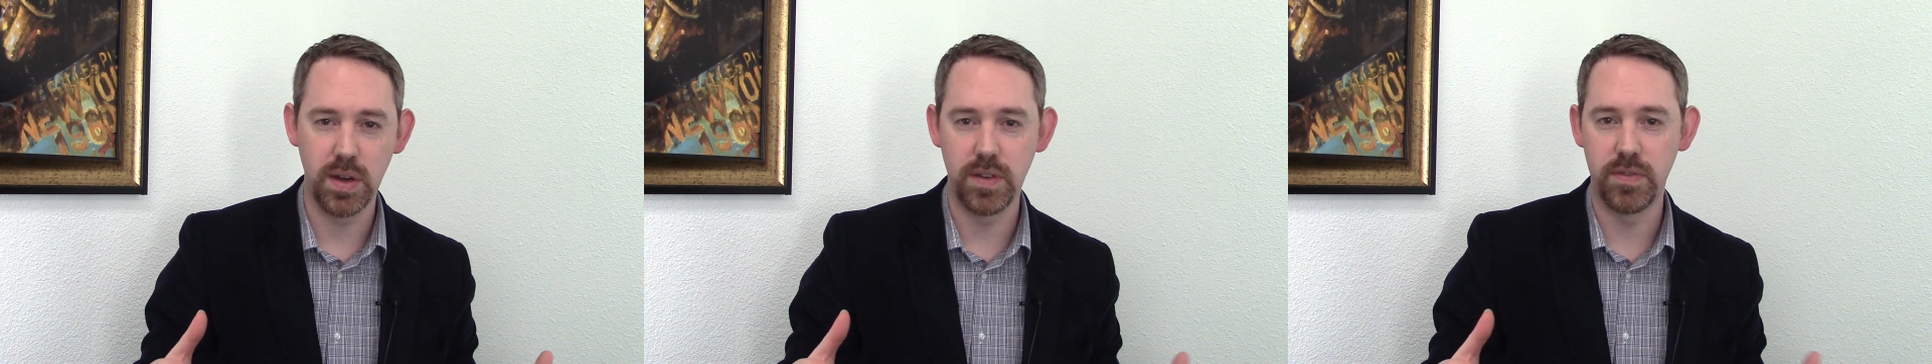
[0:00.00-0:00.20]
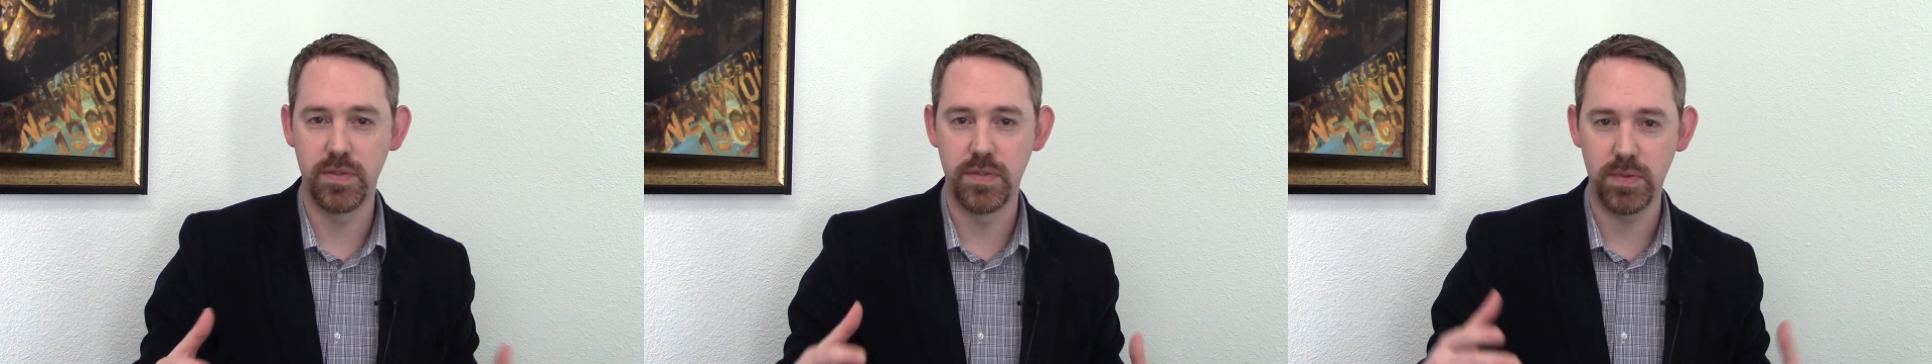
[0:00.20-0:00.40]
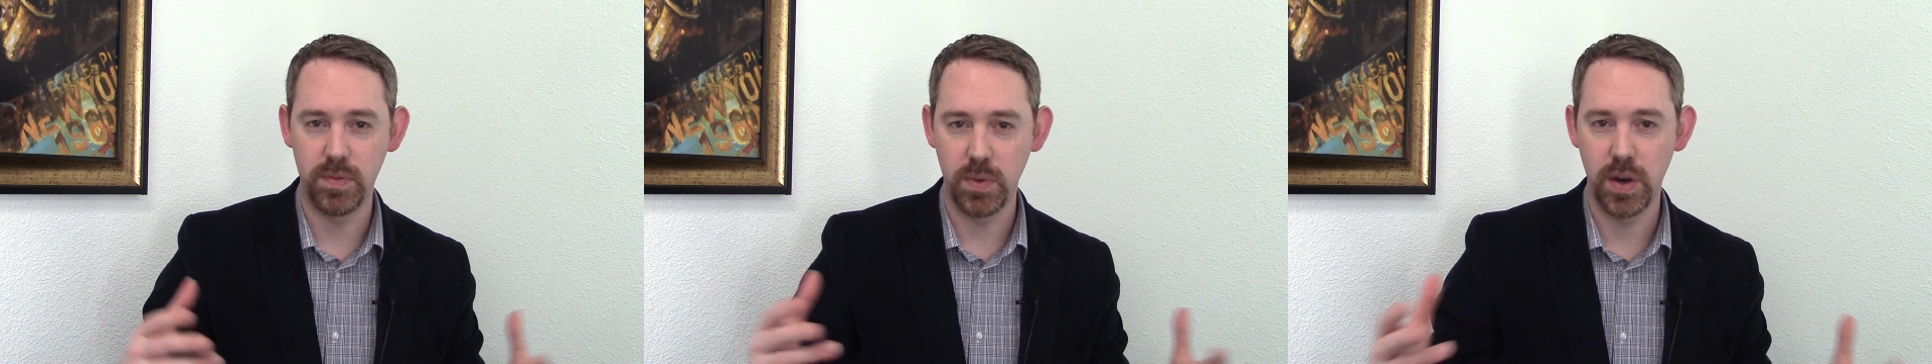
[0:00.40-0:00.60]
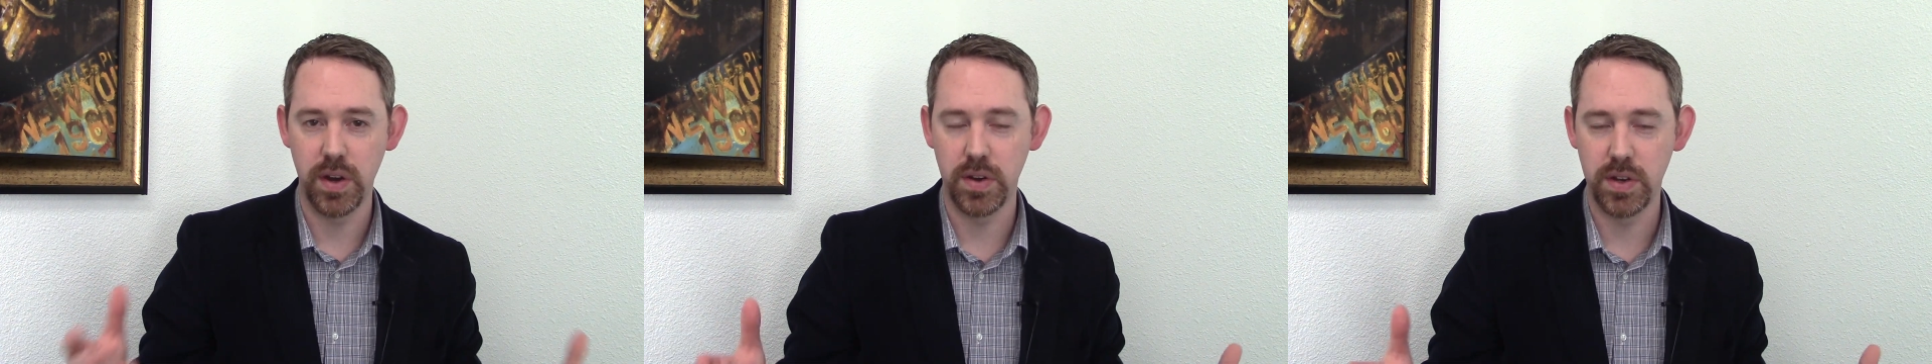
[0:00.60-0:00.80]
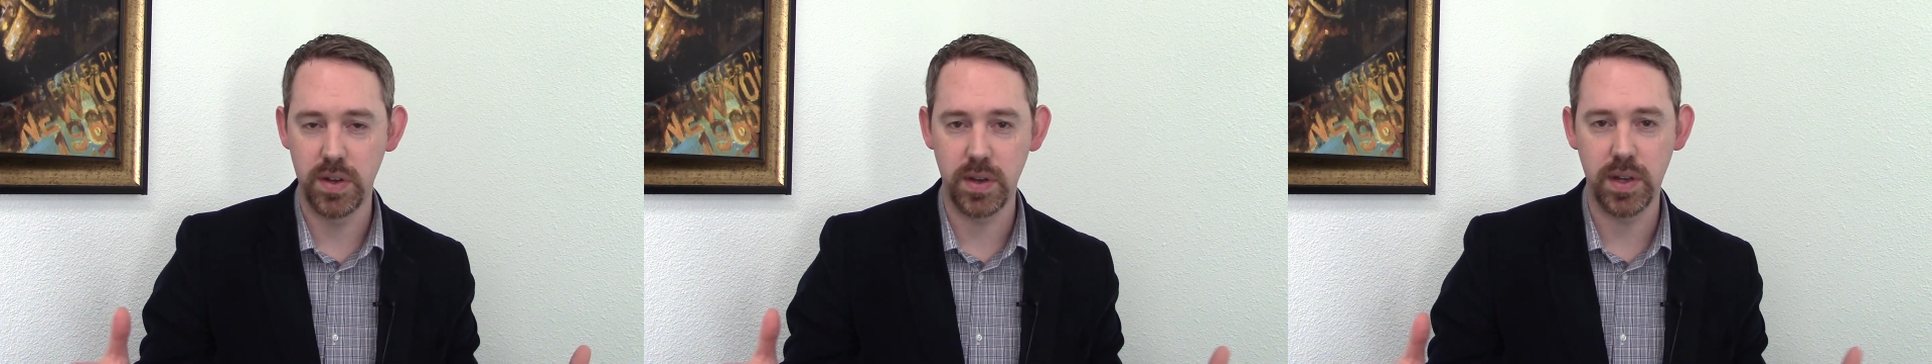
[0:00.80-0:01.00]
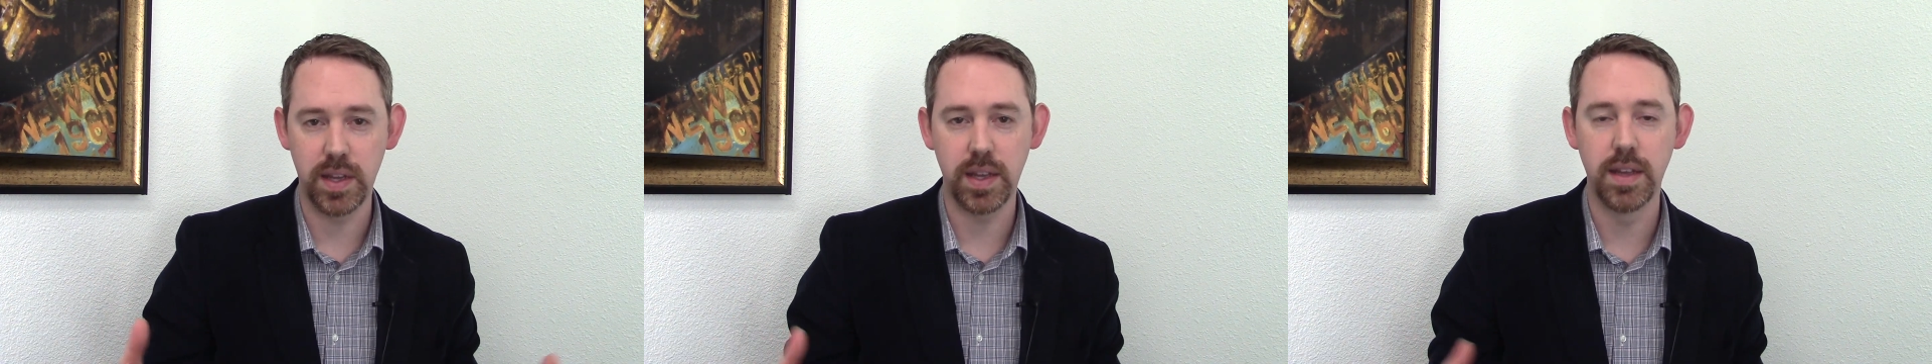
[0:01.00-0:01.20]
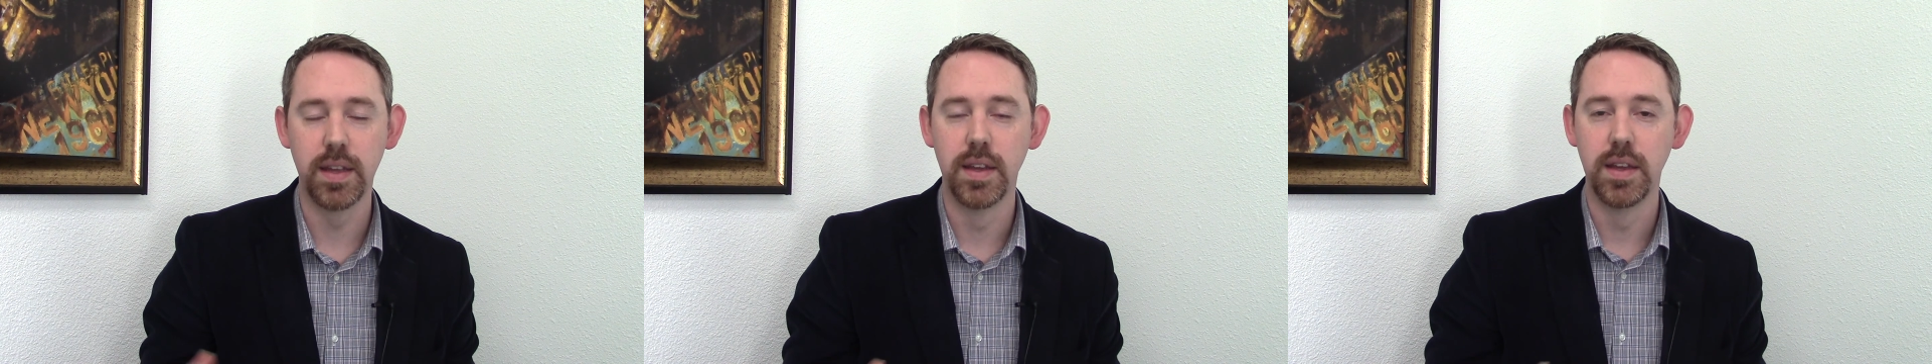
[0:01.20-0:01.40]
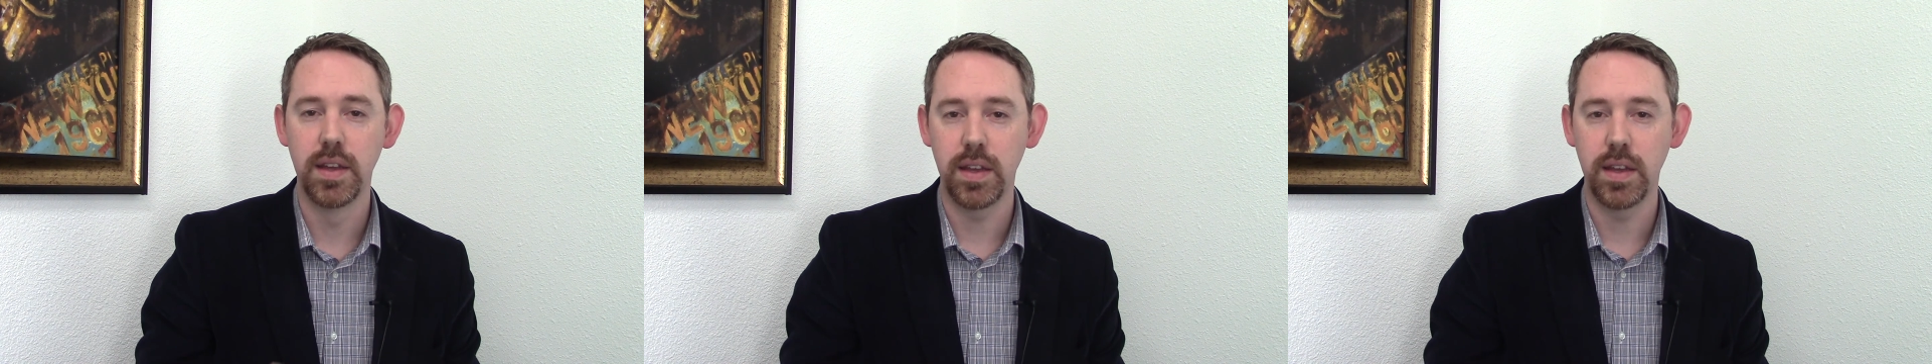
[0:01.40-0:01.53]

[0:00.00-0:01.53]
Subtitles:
of what you're doing.